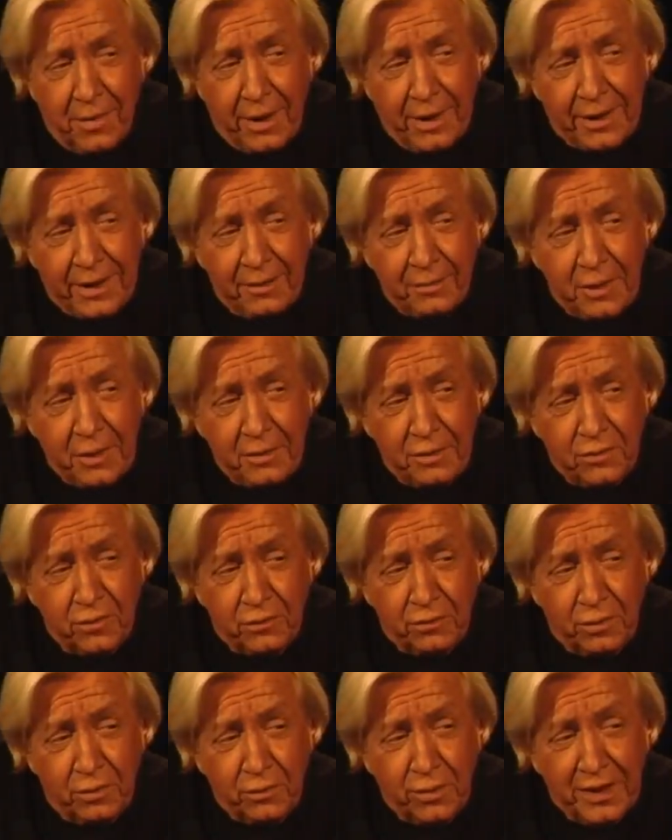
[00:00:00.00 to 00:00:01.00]
Miami, you
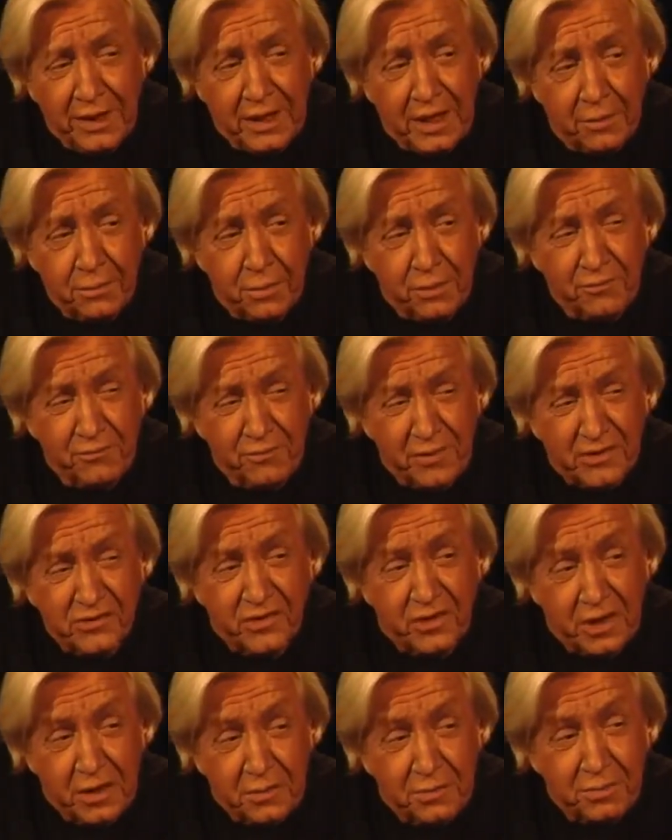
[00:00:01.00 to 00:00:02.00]
really got
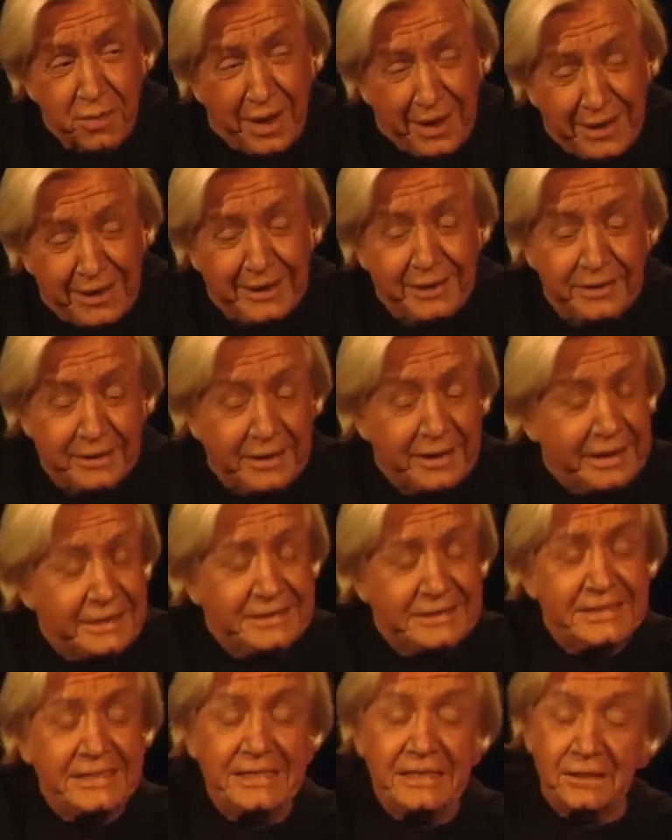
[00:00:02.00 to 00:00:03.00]
professionally paid at
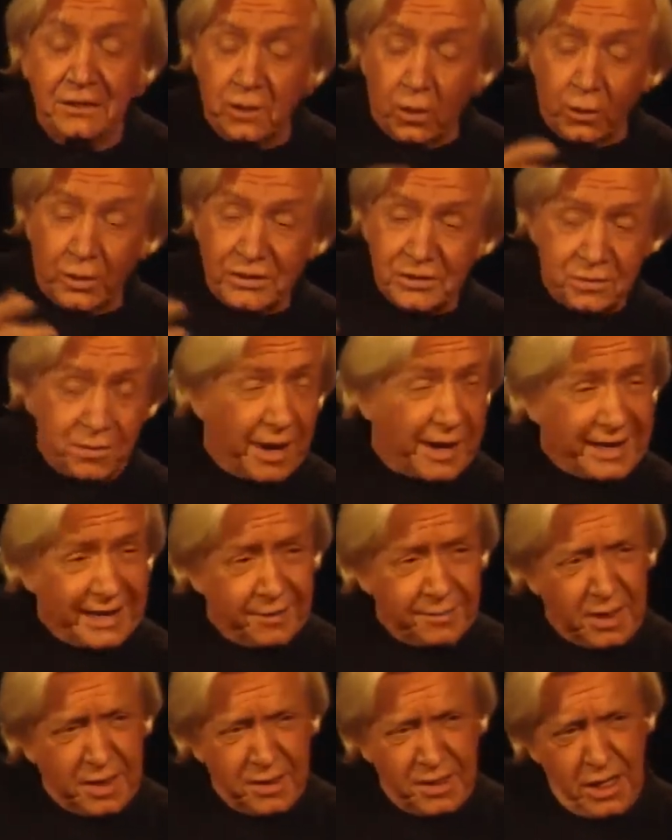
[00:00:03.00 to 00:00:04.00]
18 going to
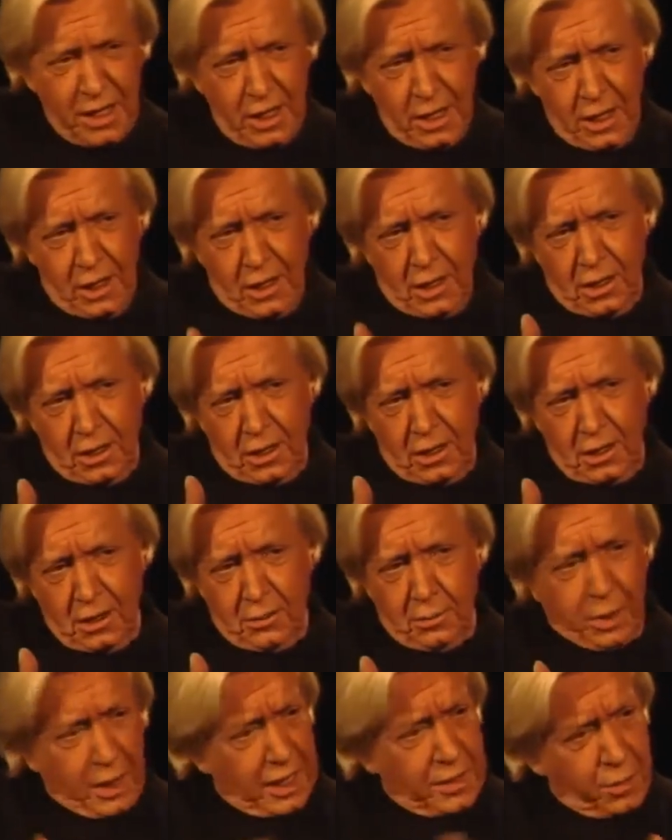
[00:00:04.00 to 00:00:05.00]
Miami
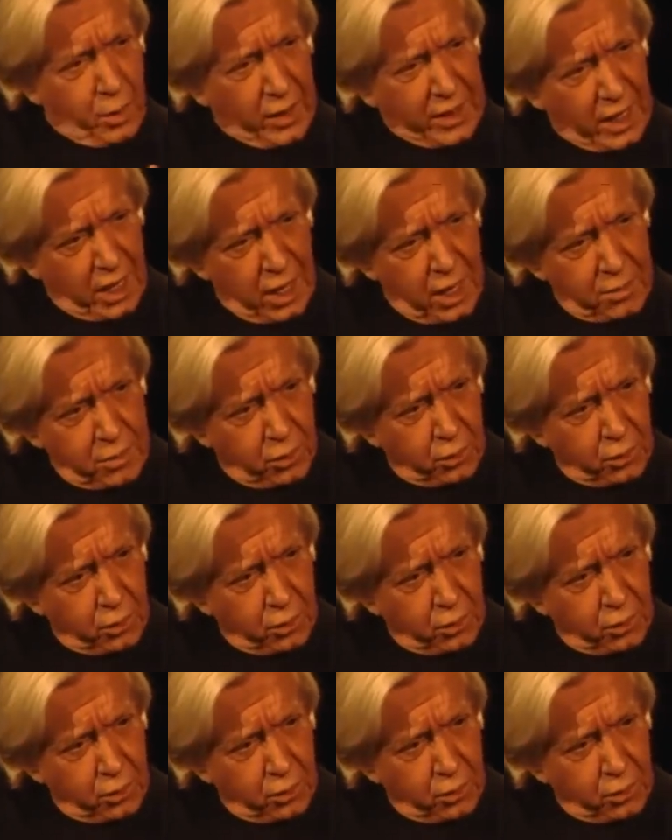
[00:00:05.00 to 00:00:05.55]
Playboy Club?